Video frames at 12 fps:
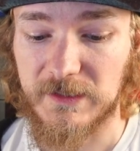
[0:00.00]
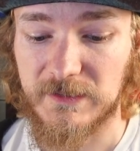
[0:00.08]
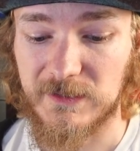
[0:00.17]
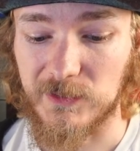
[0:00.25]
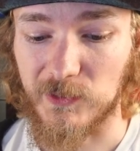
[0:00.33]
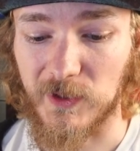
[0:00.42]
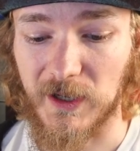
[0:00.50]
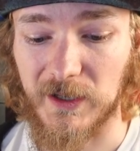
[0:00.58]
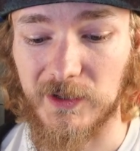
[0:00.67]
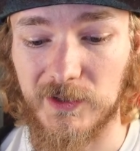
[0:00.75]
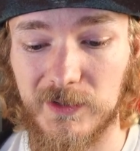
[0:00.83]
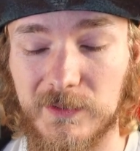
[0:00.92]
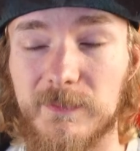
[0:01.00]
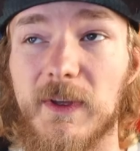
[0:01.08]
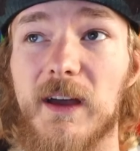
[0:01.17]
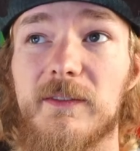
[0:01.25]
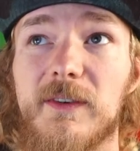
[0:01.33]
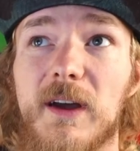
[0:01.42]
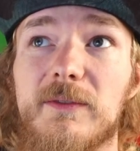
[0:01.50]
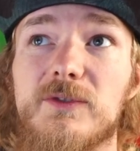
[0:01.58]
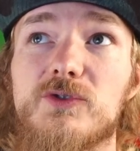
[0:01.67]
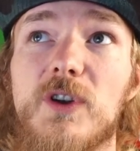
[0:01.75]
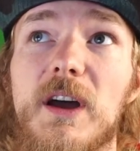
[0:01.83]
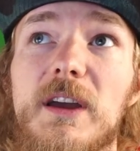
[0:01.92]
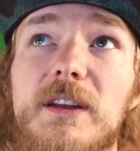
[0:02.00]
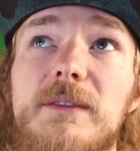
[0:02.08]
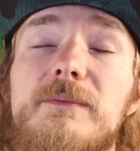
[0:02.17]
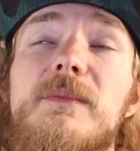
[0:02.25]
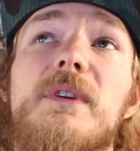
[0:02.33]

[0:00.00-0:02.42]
So I've tried.